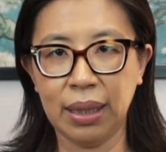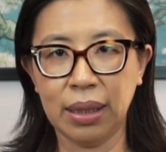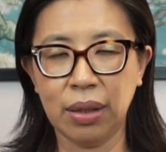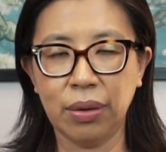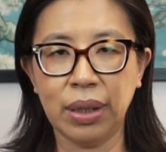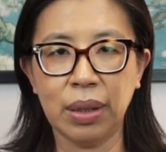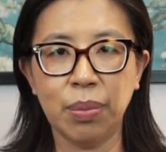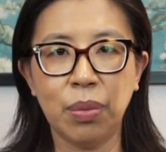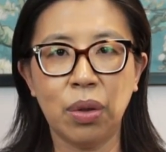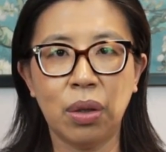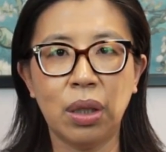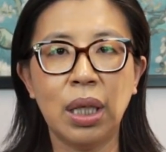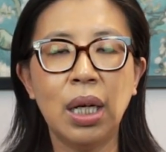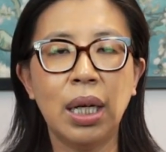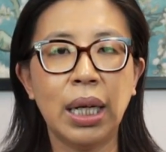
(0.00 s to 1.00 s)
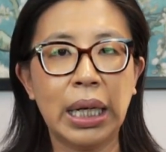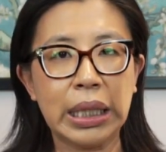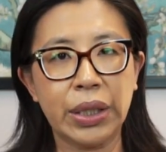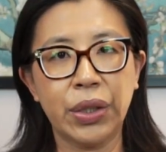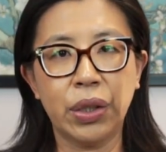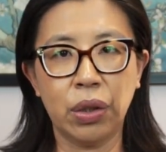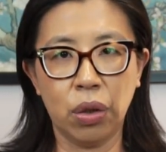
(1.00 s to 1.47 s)
So it's more
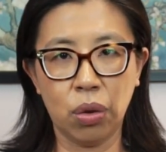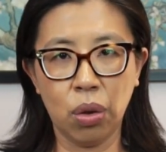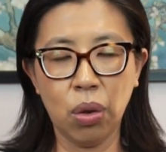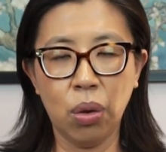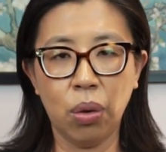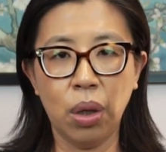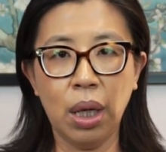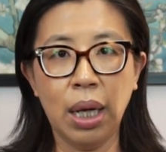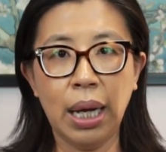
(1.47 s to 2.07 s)
external cold.